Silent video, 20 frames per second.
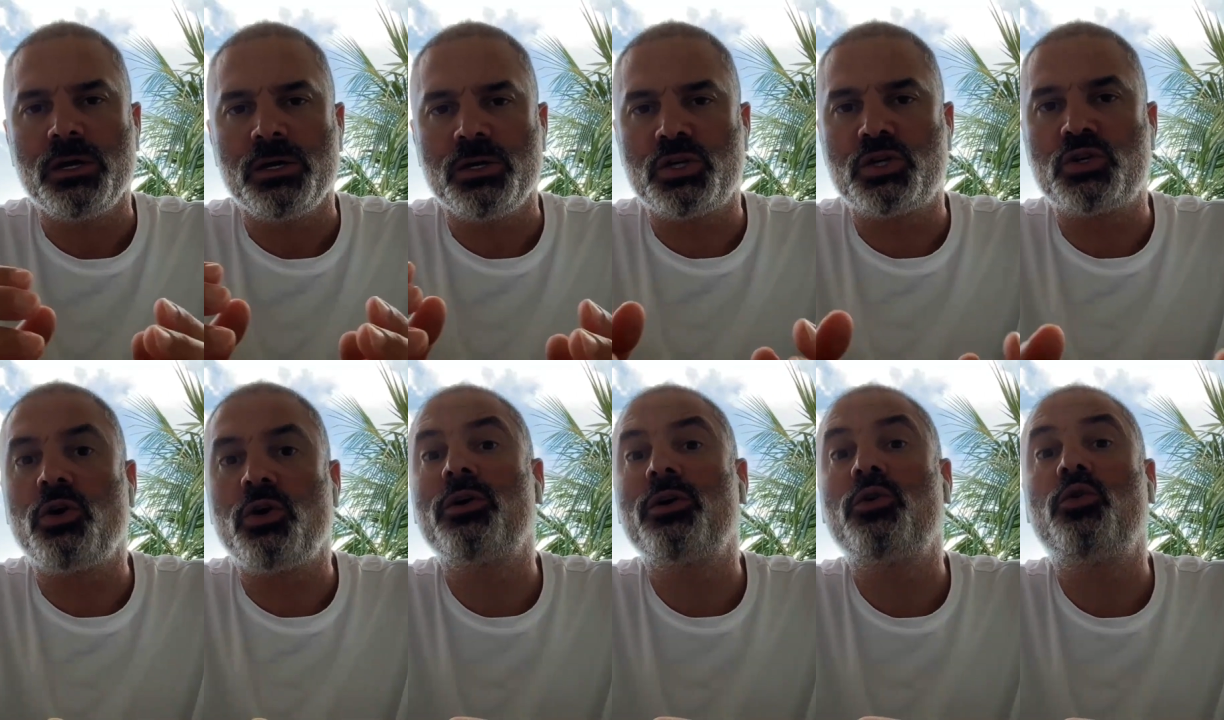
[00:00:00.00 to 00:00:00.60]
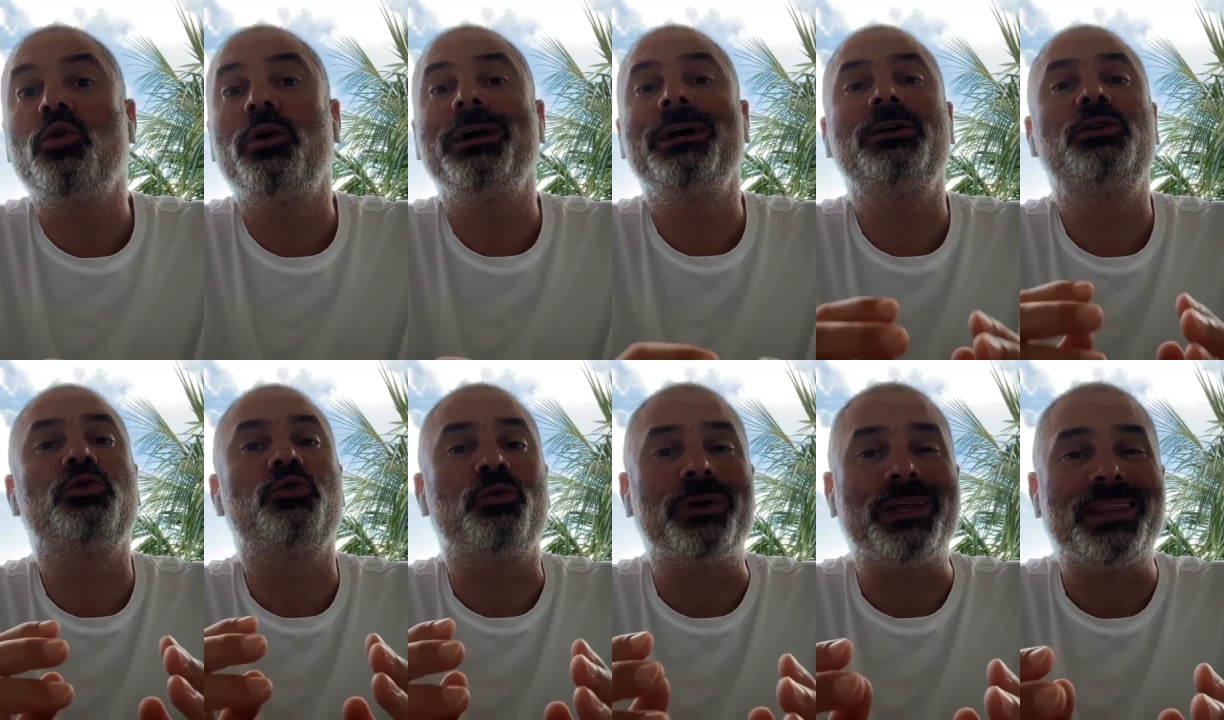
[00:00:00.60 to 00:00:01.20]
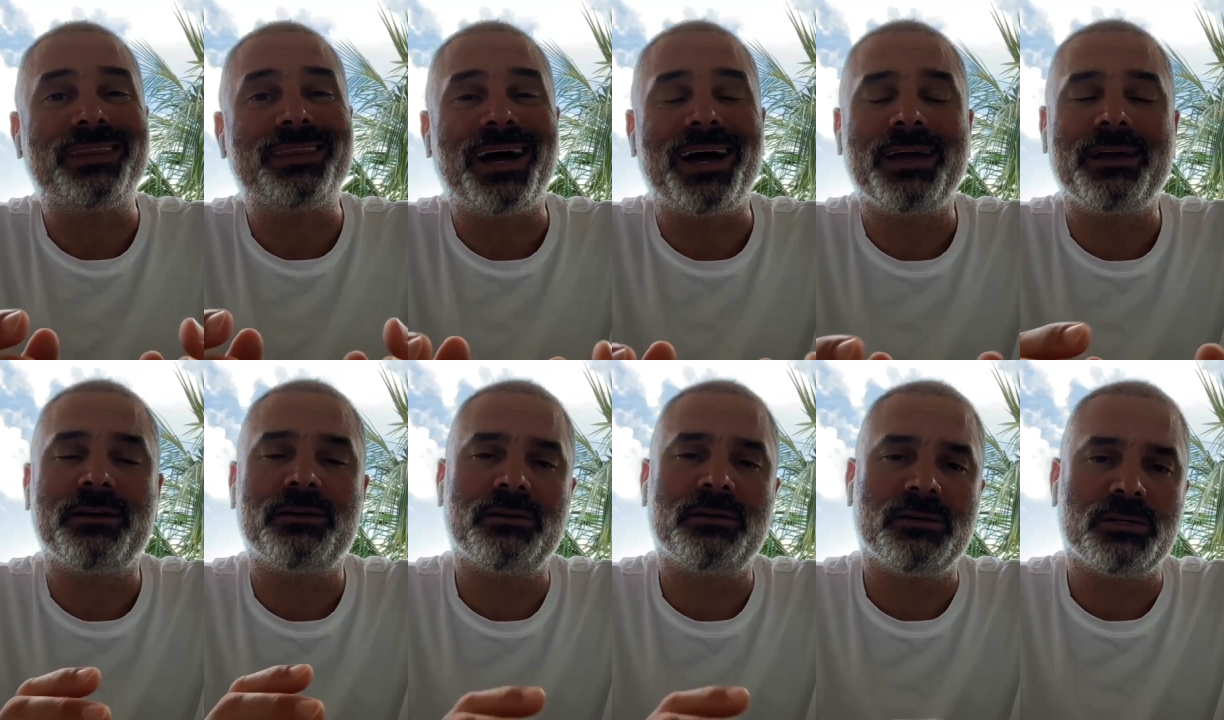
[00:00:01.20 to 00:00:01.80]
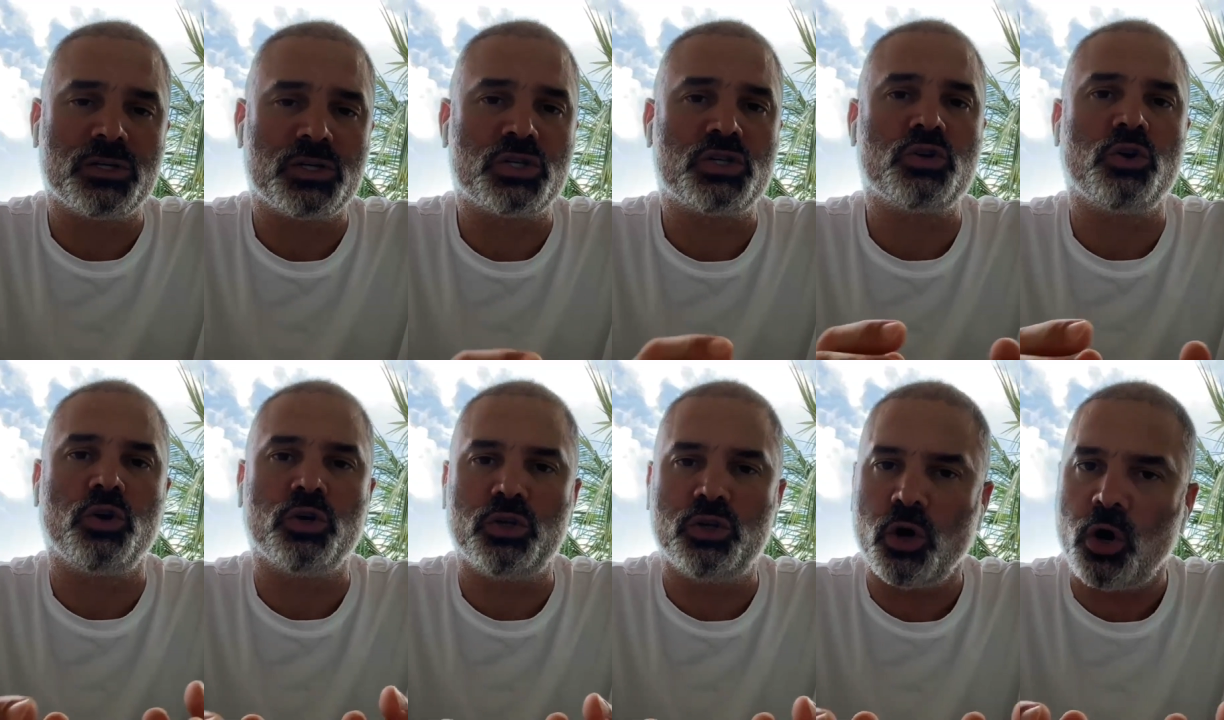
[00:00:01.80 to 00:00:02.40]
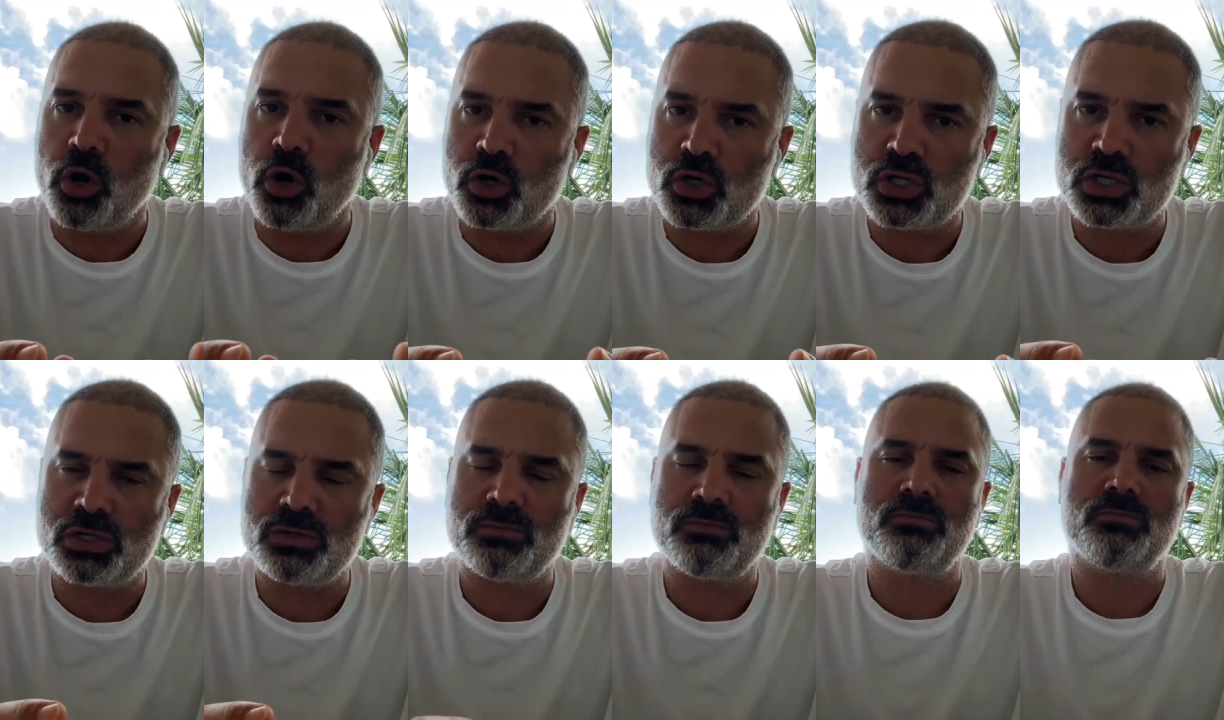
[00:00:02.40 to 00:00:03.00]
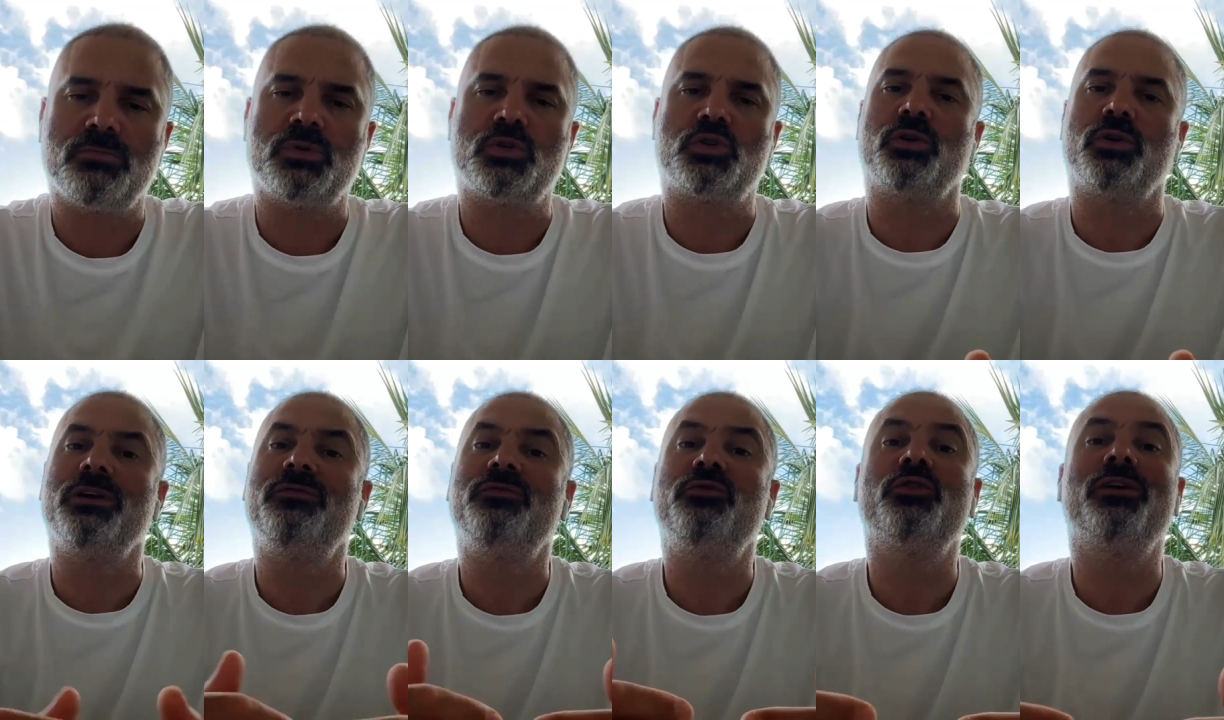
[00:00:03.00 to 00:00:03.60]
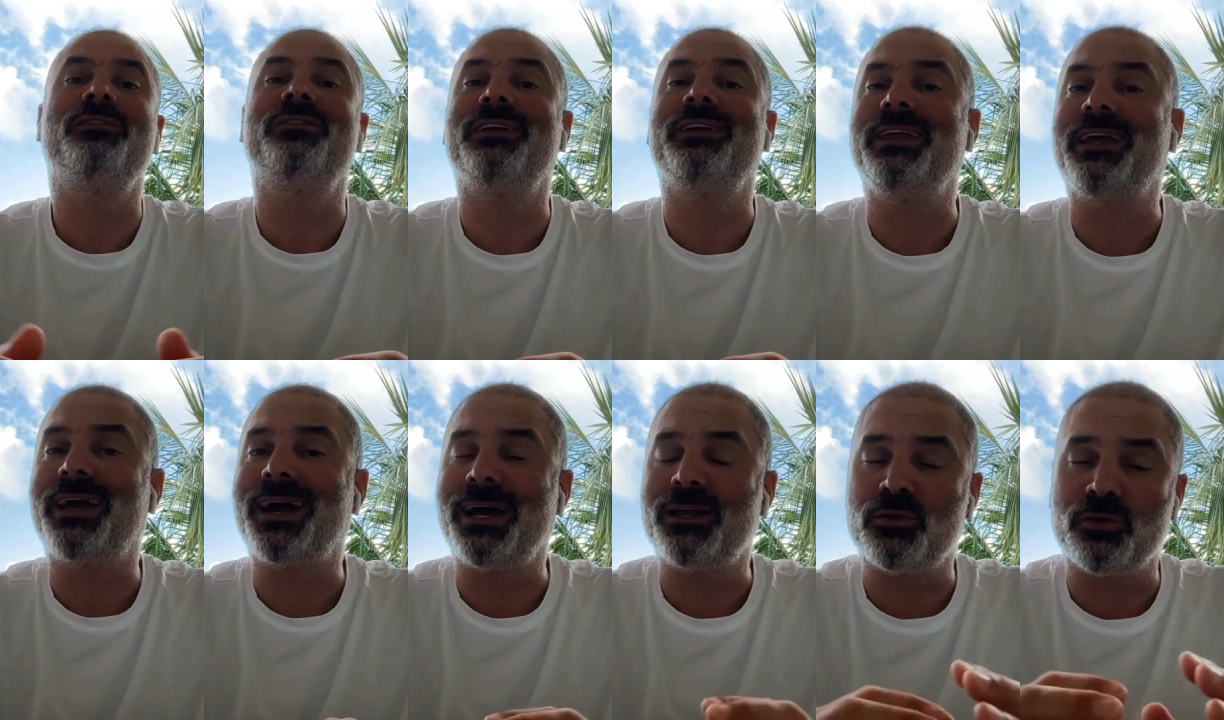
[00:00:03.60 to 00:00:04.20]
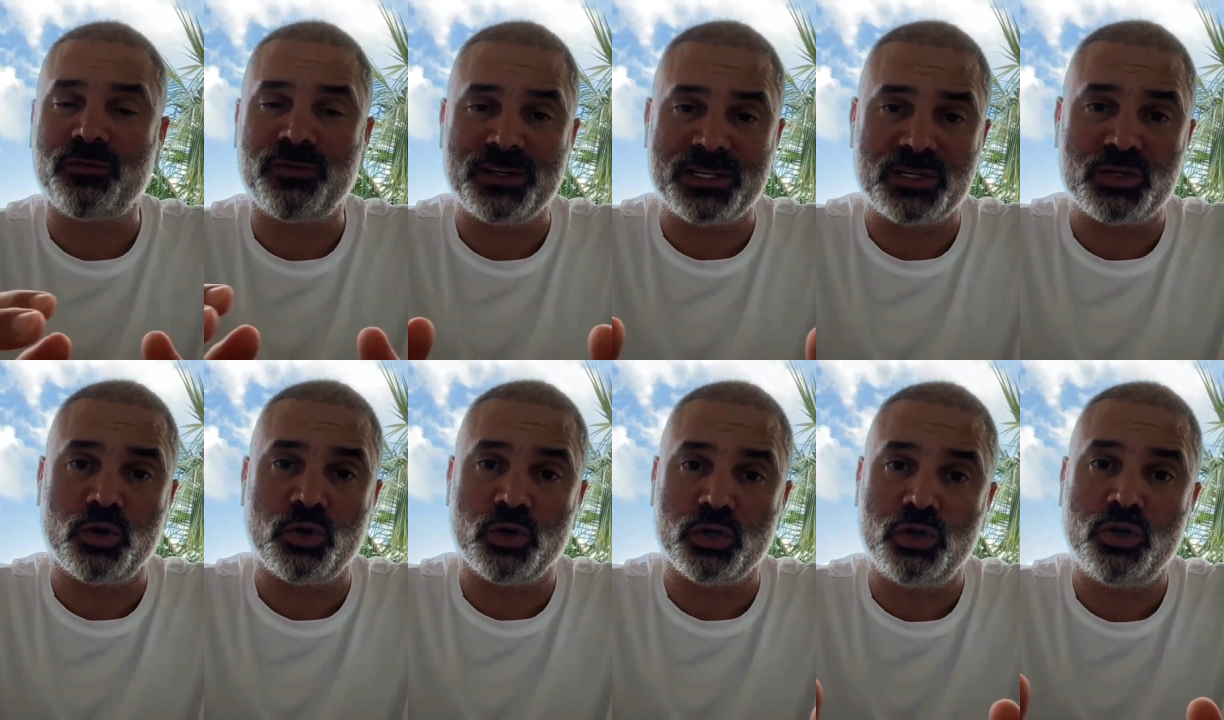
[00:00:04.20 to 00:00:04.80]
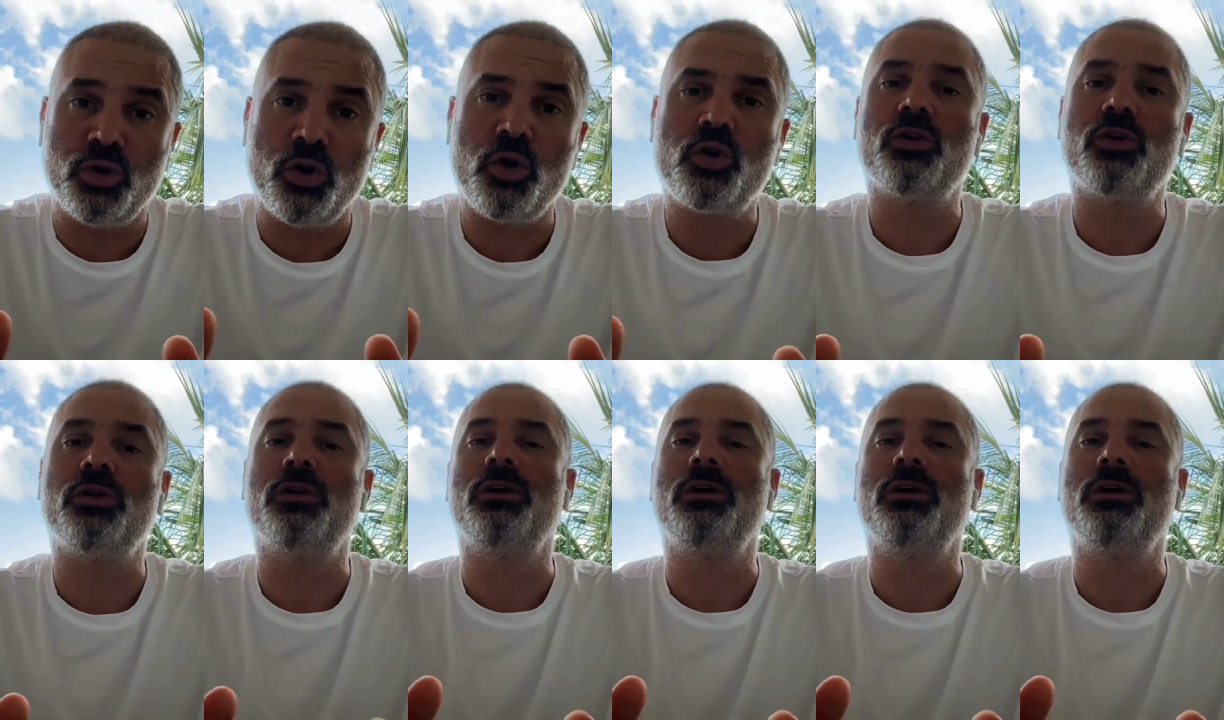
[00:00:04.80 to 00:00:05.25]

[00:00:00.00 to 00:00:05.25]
Zoho are going to retire Zoho Docs. So if you have any kind of a Zoho Doc,